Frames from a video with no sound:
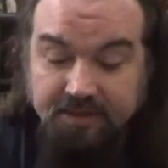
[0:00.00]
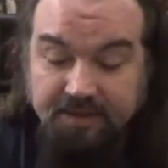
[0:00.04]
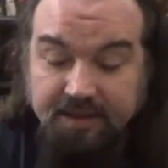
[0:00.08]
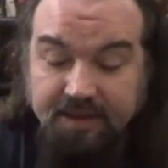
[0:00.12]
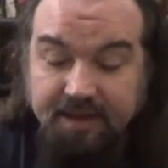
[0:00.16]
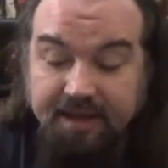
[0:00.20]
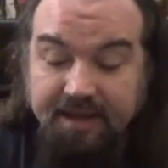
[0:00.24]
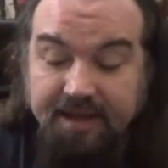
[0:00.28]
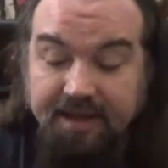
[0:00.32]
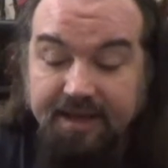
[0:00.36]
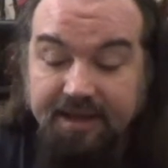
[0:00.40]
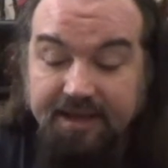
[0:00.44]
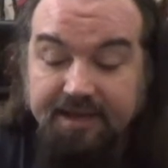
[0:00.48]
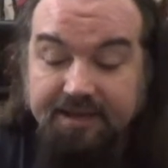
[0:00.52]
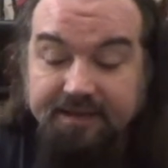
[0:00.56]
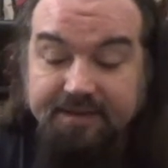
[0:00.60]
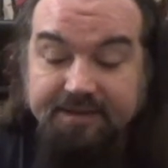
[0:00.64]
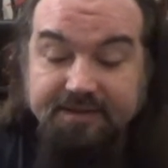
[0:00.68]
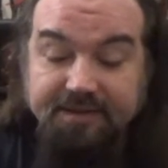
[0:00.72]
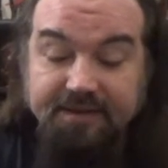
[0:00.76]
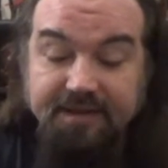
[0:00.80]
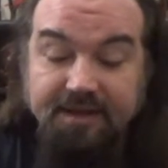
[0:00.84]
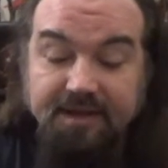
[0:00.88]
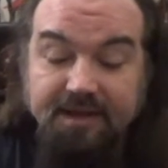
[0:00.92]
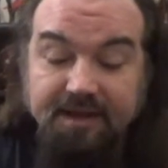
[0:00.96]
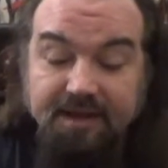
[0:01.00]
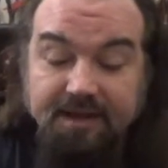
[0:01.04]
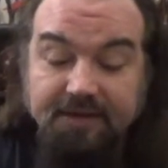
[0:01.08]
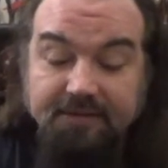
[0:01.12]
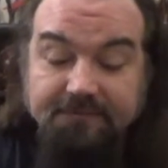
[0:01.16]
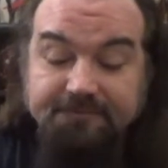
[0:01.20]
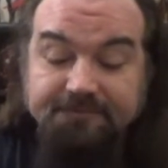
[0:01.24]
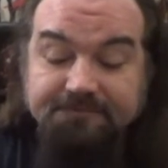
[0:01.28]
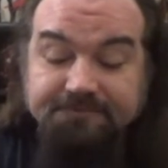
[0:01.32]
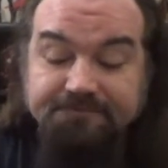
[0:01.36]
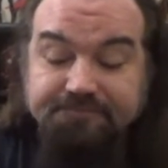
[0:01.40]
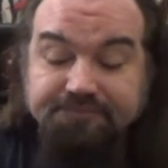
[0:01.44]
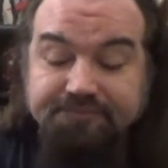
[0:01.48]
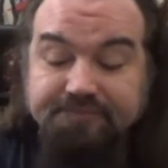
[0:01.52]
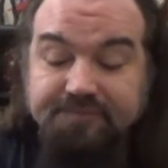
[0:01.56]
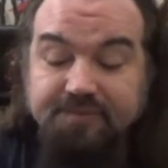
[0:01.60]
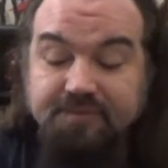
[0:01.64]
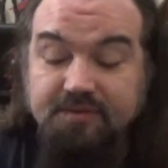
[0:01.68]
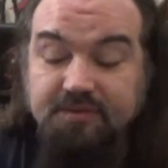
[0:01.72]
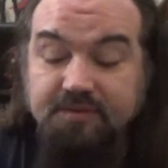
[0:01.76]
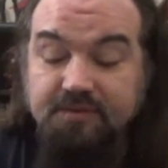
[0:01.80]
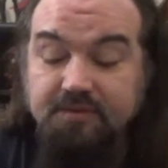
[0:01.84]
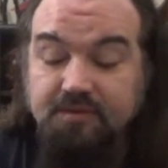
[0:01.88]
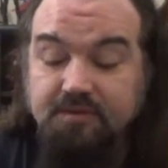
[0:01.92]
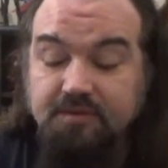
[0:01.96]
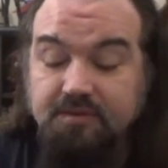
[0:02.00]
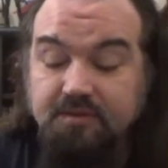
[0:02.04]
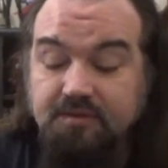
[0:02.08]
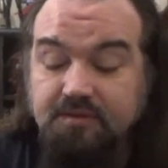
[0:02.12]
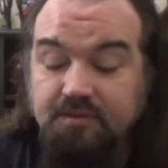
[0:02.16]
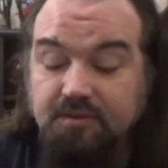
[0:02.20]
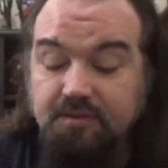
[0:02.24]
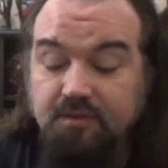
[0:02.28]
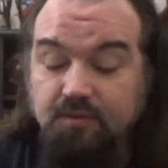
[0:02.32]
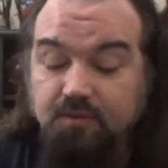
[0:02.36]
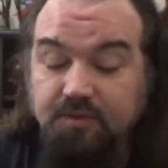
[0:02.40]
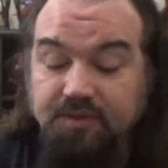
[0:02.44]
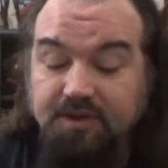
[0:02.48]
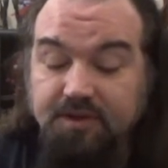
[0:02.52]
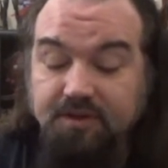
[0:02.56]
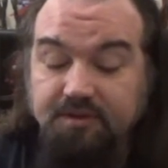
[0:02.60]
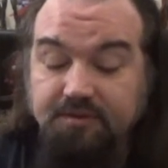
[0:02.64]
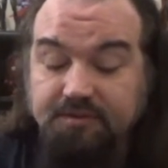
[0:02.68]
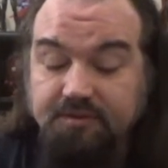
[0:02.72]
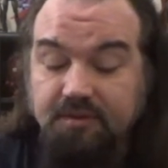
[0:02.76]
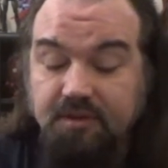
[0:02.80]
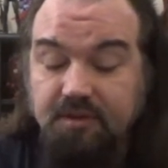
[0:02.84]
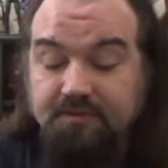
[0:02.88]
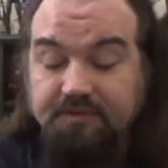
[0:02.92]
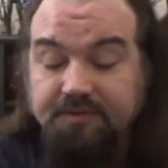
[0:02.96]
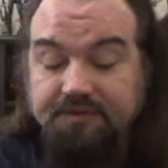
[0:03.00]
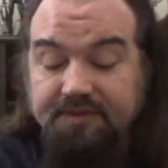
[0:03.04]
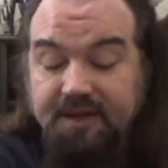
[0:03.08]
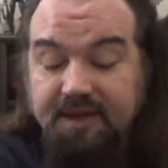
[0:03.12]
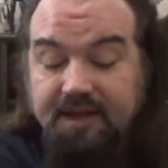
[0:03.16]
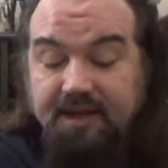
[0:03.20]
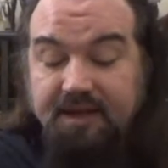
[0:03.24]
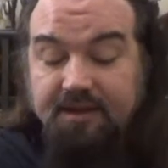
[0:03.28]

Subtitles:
And the widows, along with